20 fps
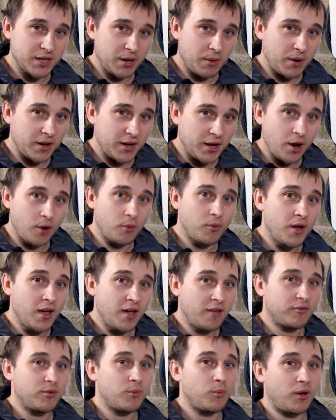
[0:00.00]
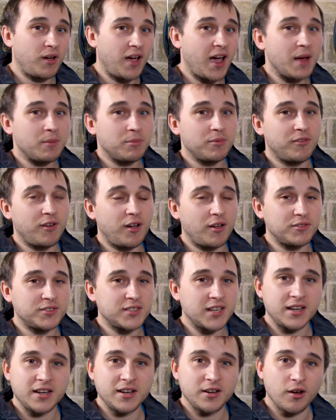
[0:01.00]
Now I know from what Hypervolt have
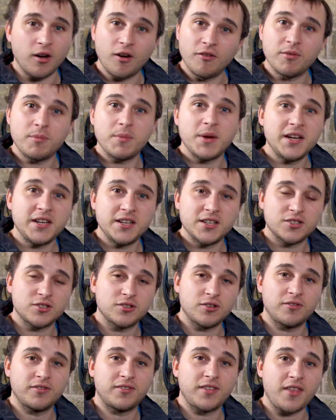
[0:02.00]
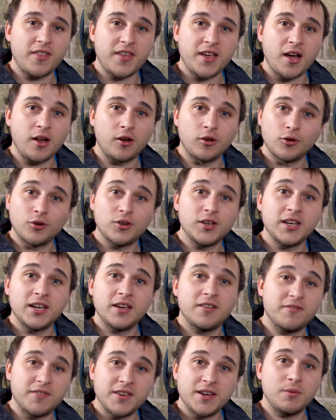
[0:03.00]
said in other media stuff that they are looking
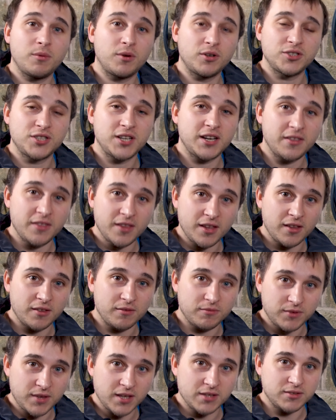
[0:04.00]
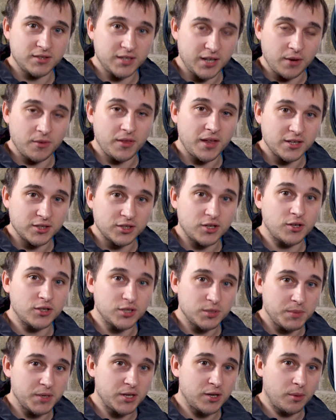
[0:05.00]
at V1G, and that's going
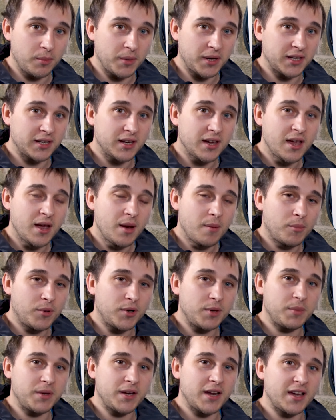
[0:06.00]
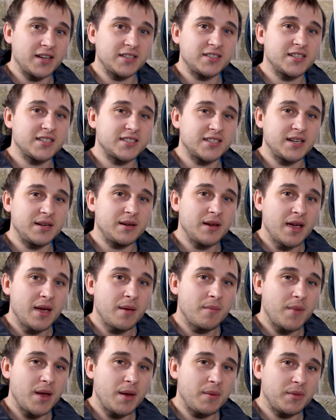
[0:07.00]
to be coming, but it'd be nice to see
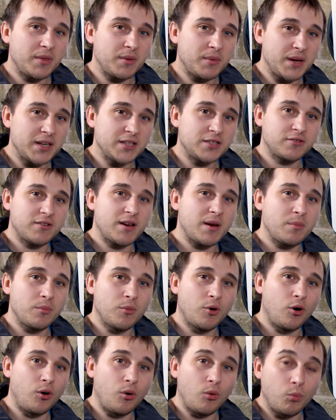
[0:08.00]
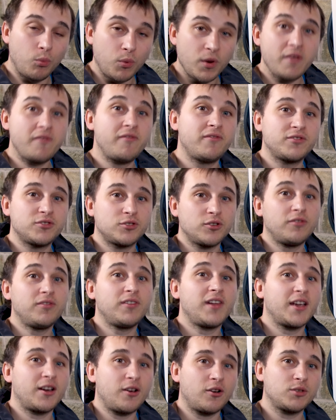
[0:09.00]
maybe them integrate more with stuff
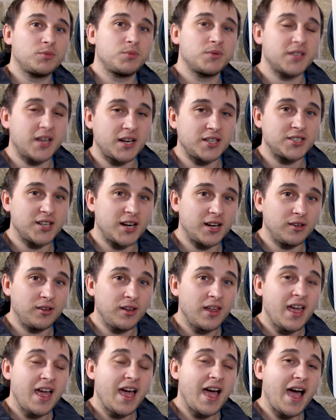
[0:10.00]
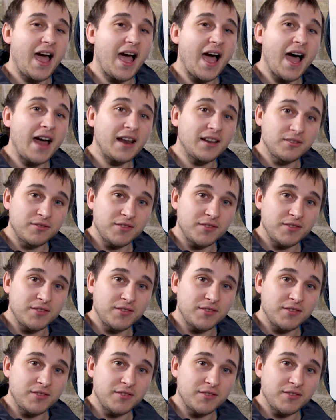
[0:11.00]
like Octopus Agile and